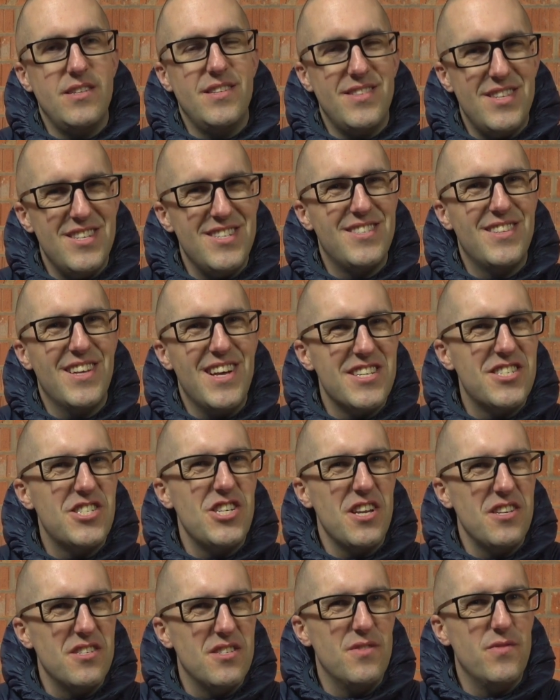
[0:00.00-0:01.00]
there's less
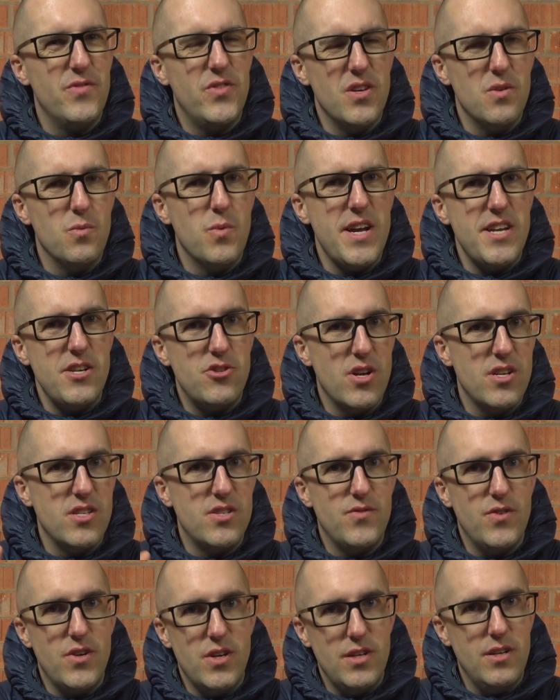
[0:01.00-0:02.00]
chance of the weight
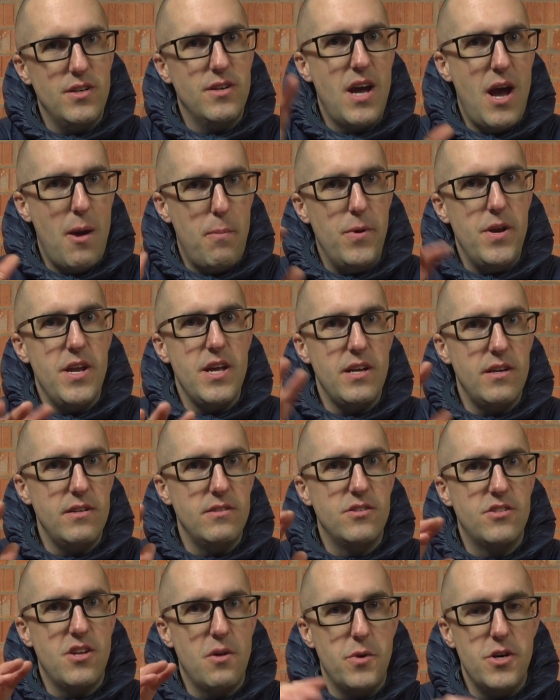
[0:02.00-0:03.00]
transfer happening
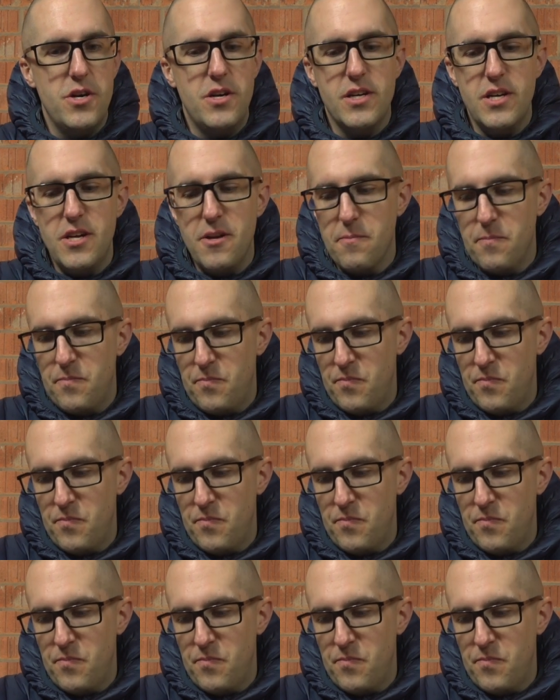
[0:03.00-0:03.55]
so early.